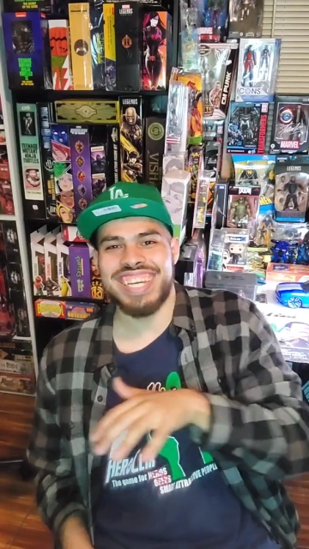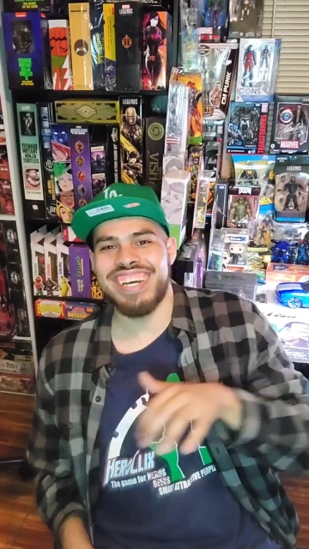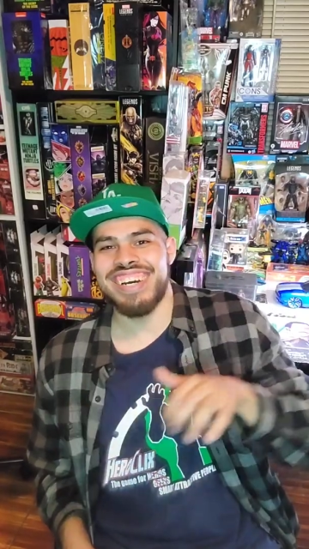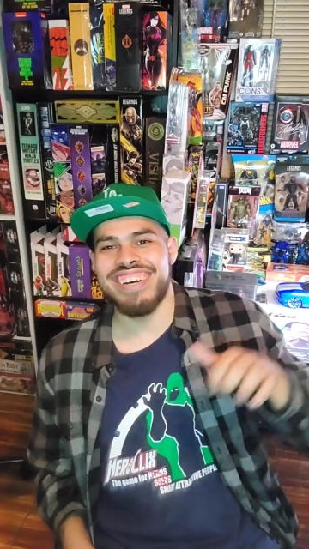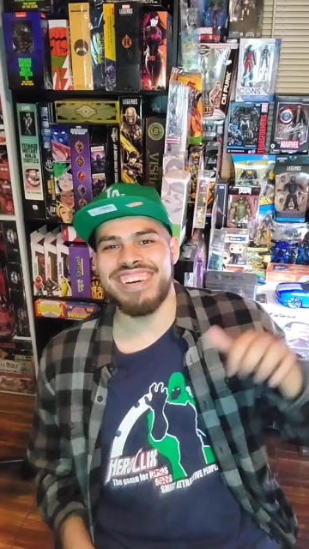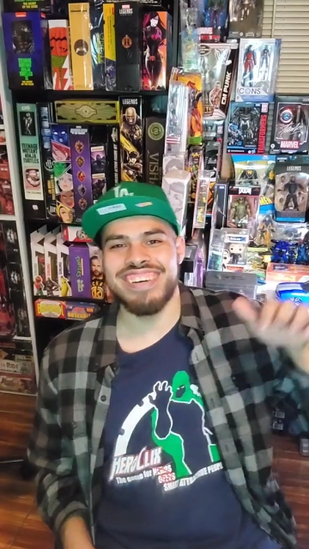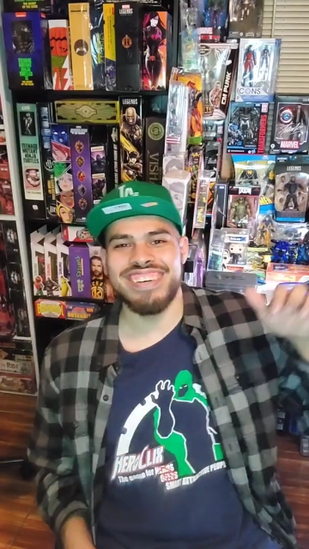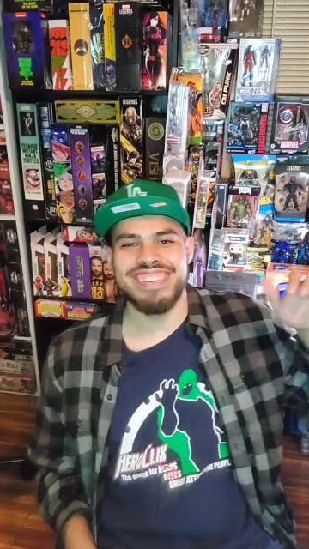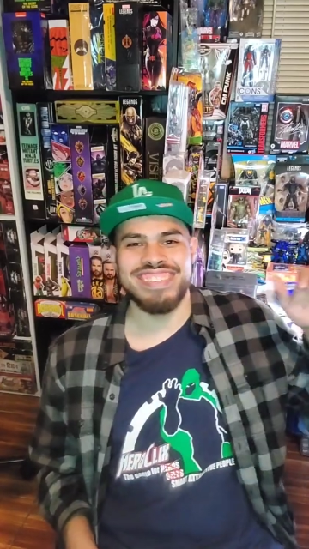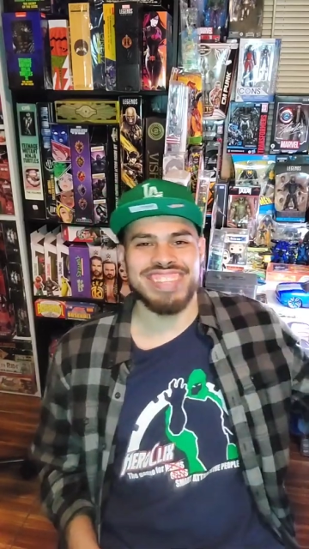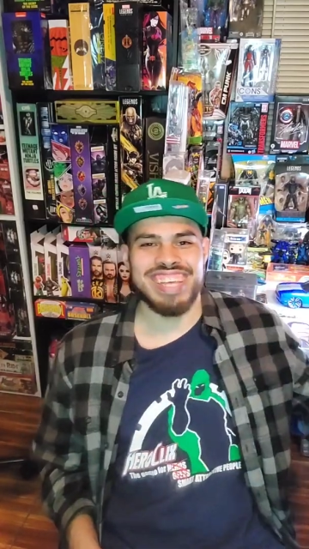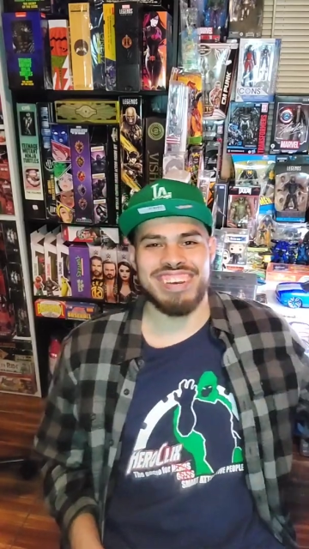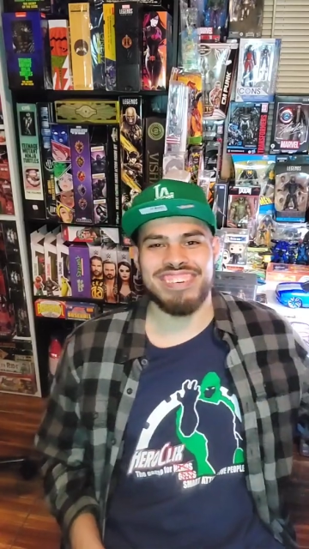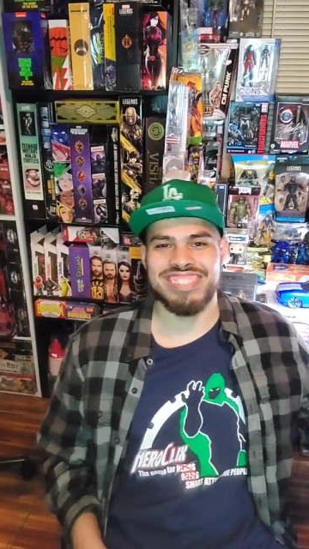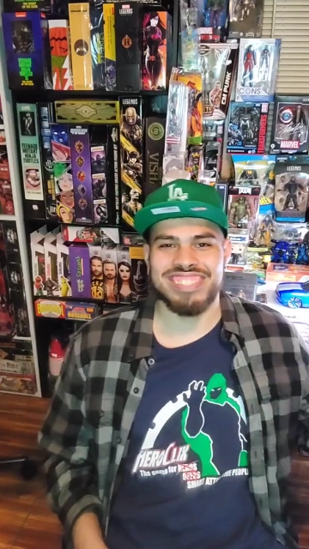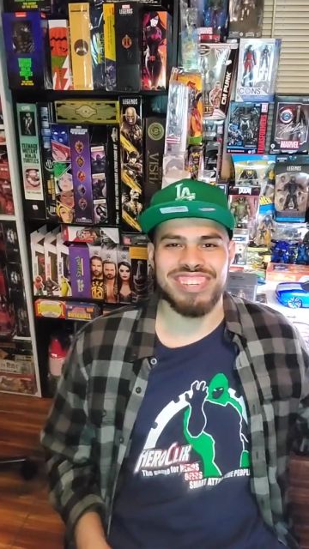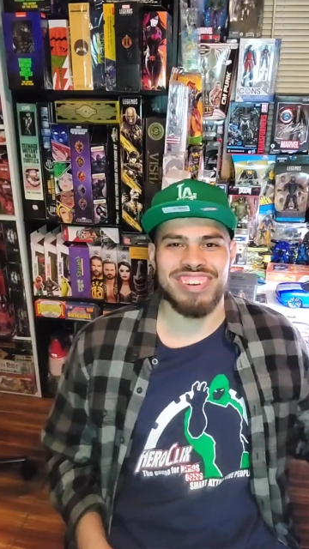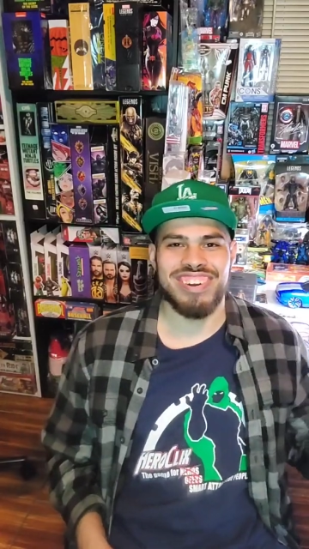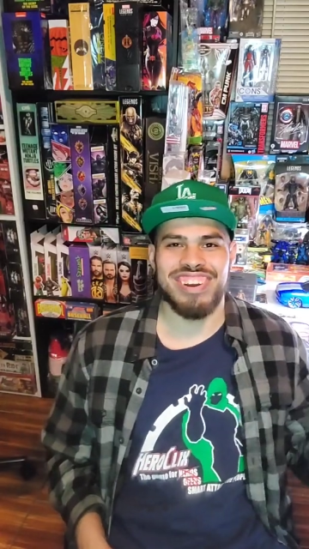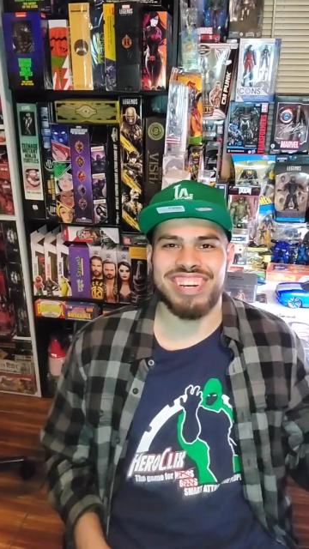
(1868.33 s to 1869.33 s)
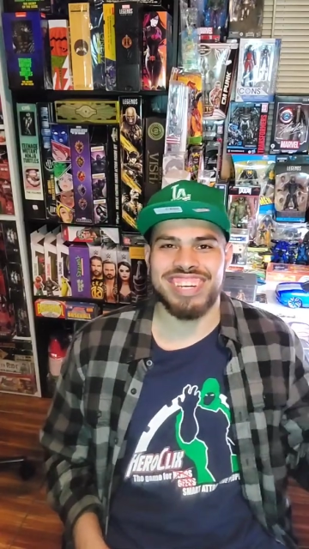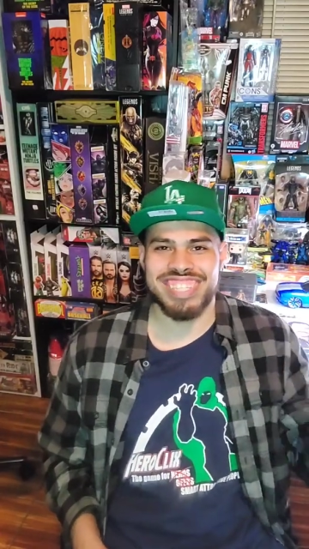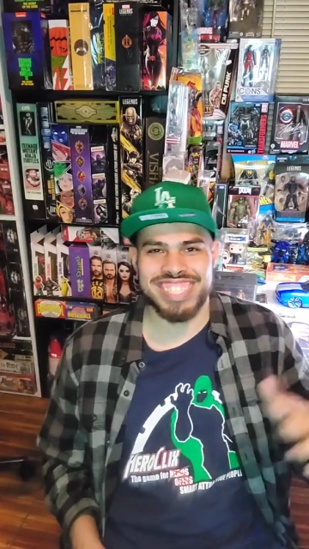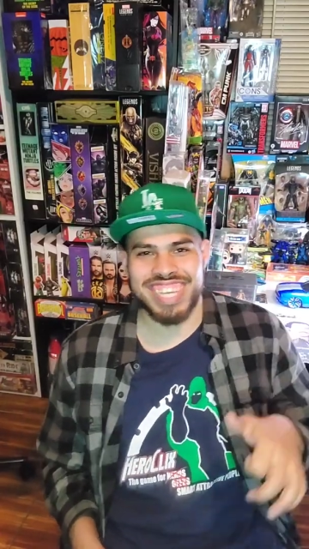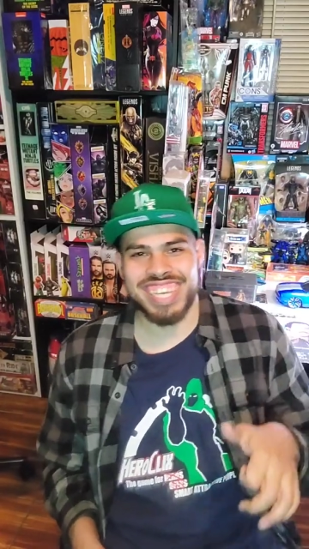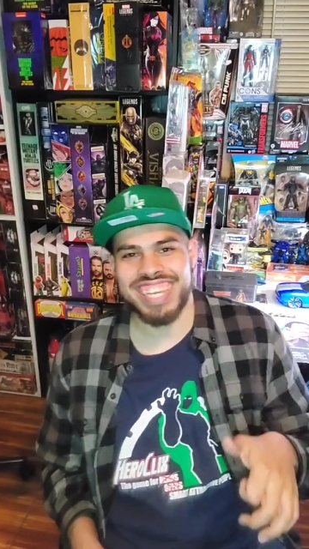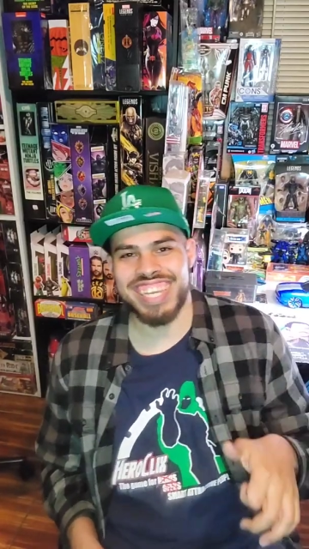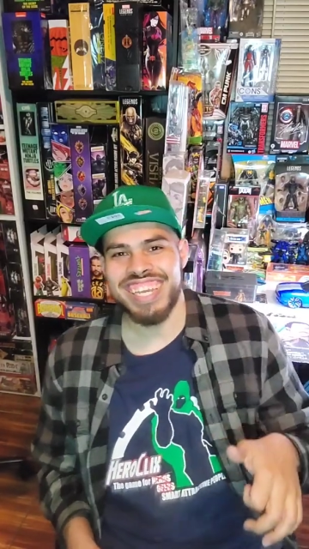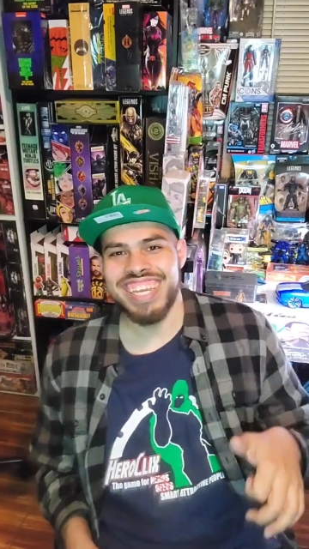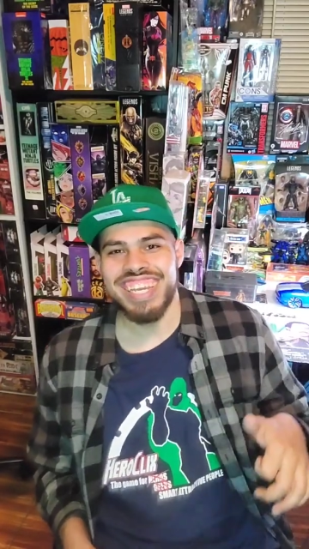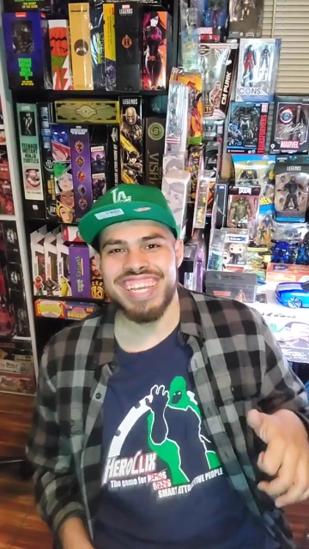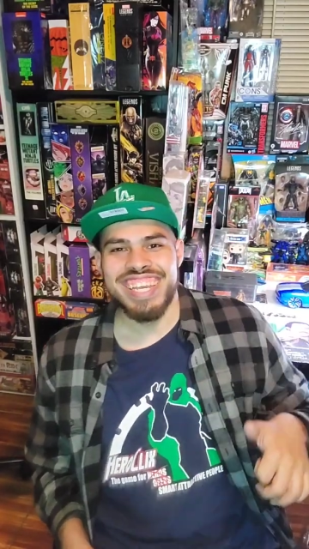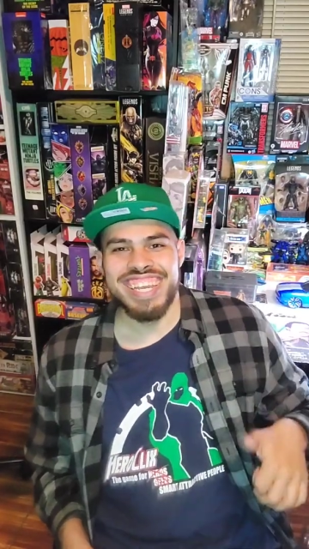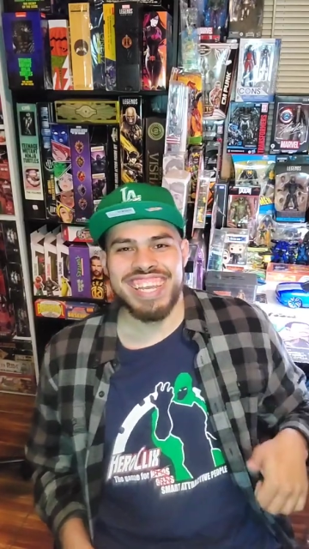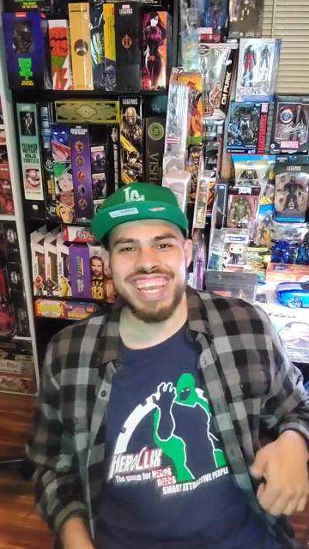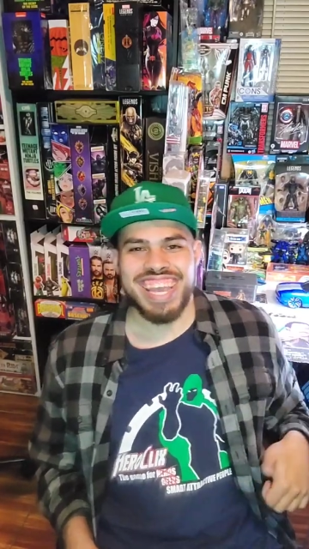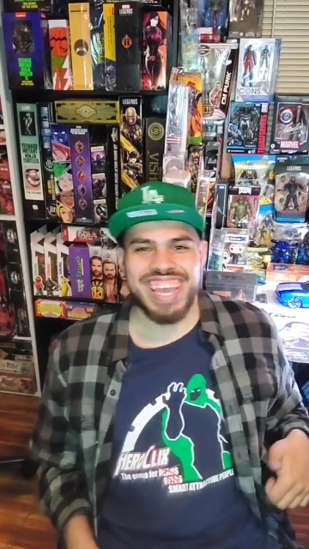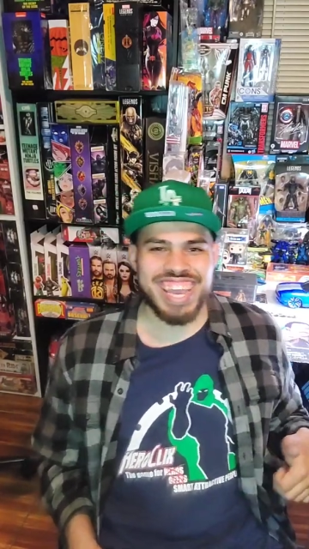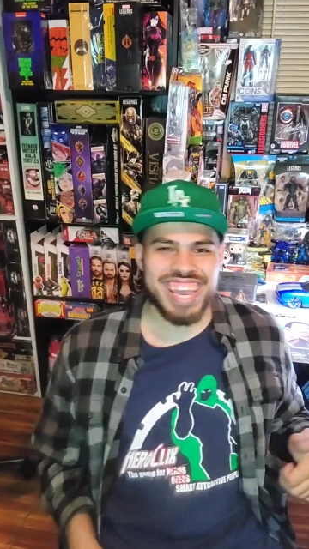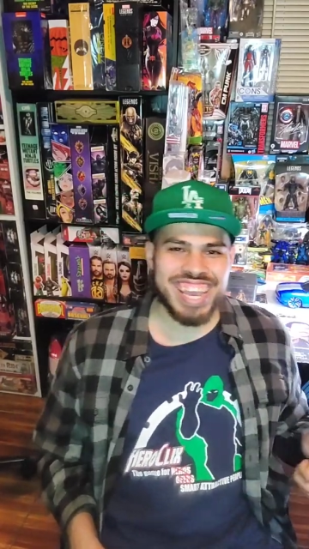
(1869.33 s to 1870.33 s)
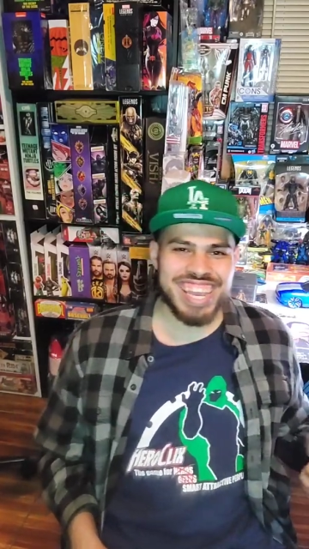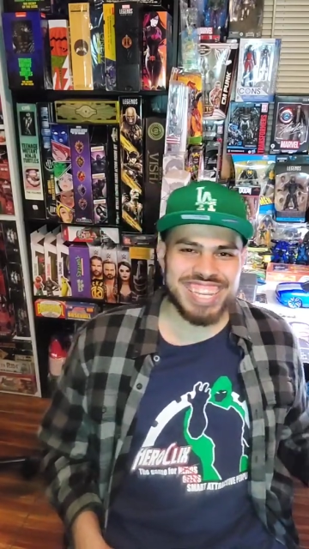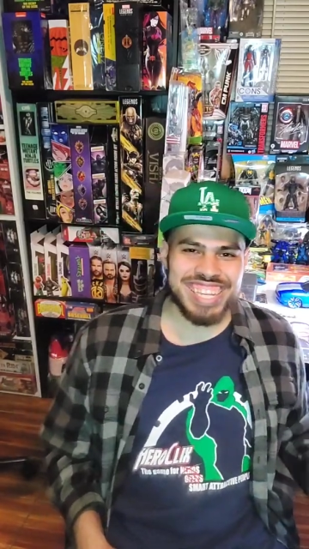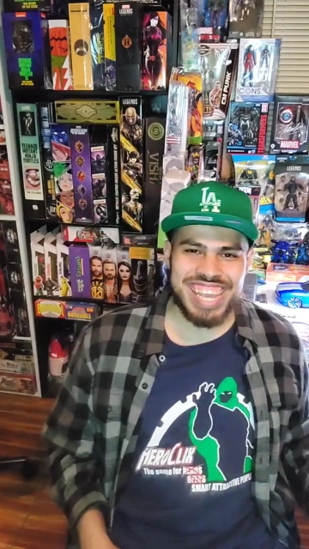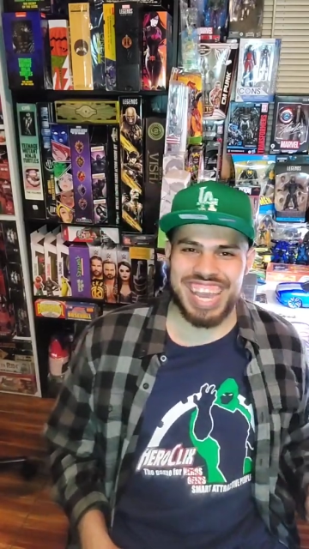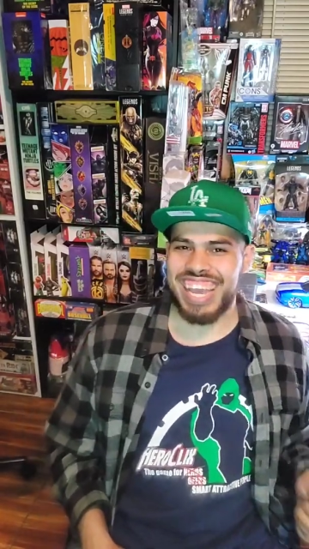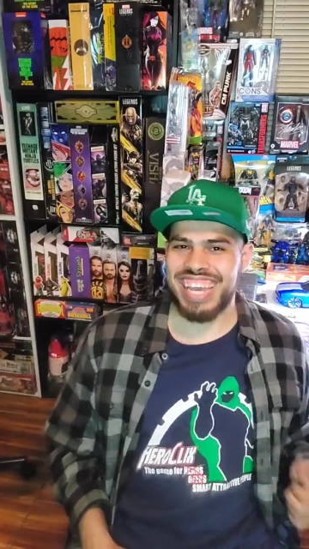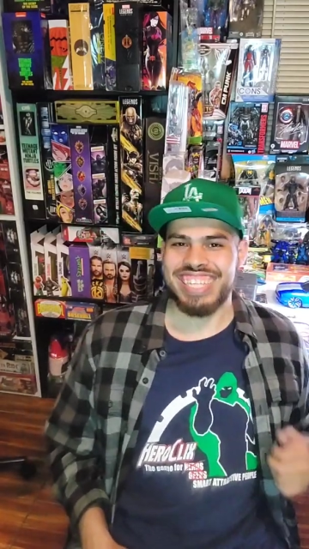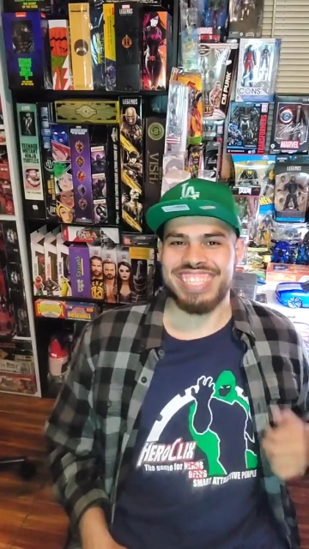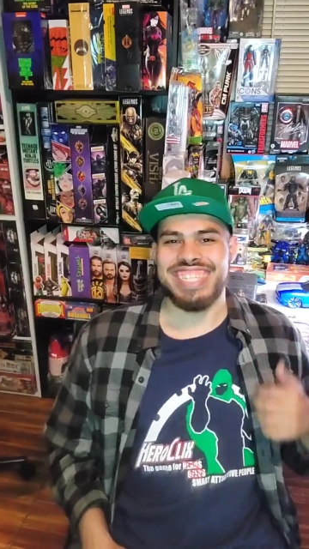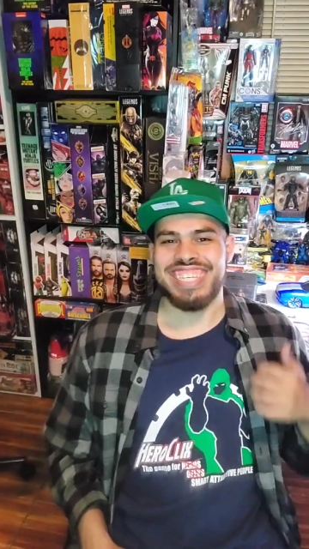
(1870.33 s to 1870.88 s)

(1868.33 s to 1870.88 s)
Oh, that was so hard to say. And yeah,